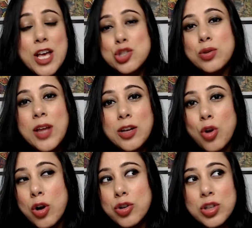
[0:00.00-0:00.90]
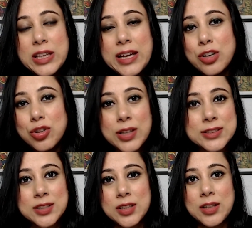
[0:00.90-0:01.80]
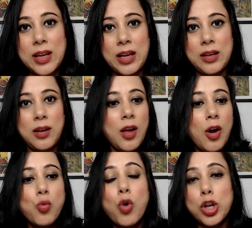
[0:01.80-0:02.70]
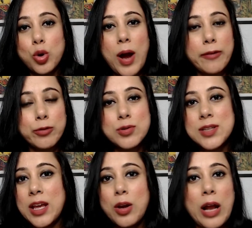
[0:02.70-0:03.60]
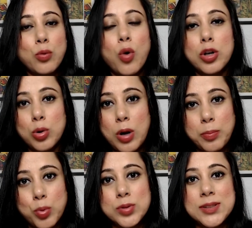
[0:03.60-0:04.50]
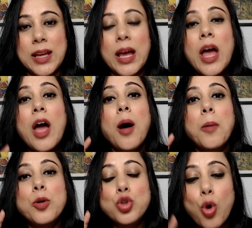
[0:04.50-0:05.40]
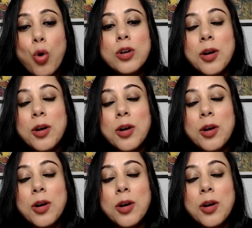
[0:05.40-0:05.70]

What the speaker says: so they are not really interested in what you have to say and what you are posting. Don't